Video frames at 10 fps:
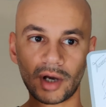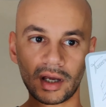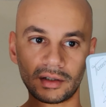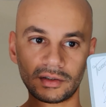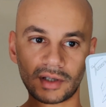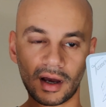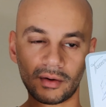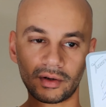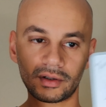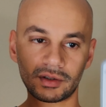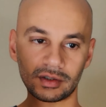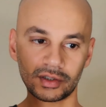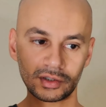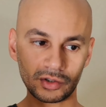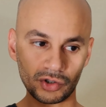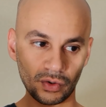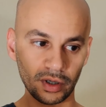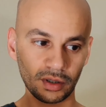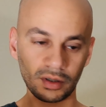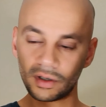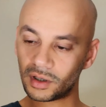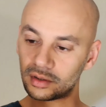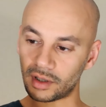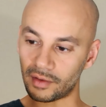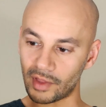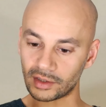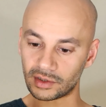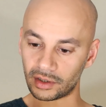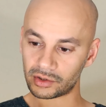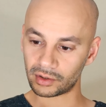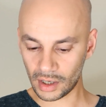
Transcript: by Andy Couer, and this is Enjoy. I love that touch.